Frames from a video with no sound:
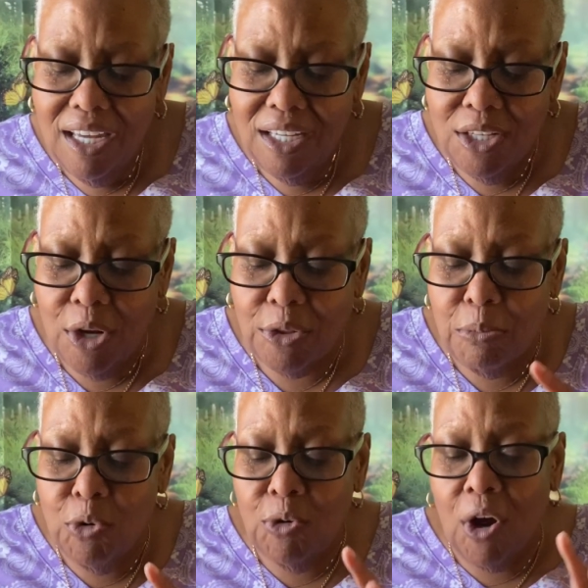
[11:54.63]
you know, the
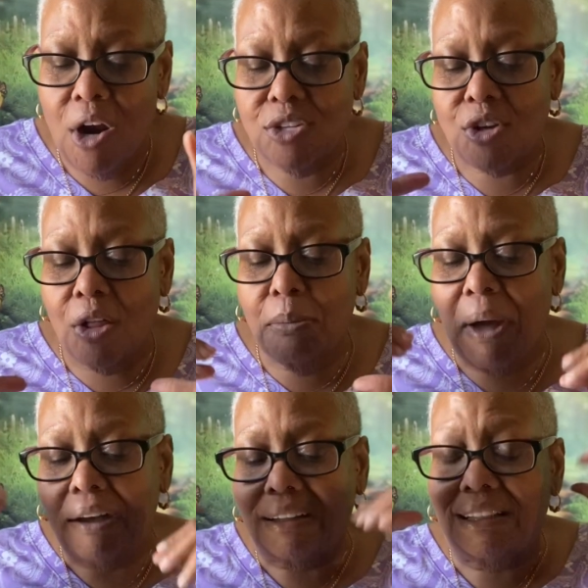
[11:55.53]
moon card is all
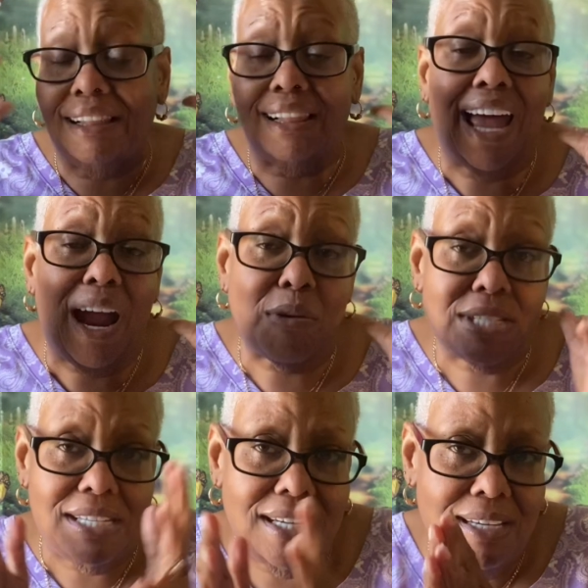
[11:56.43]
about
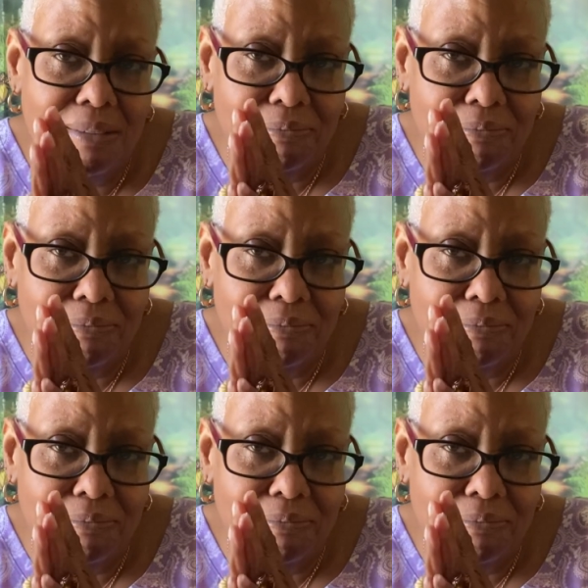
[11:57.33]
clarity.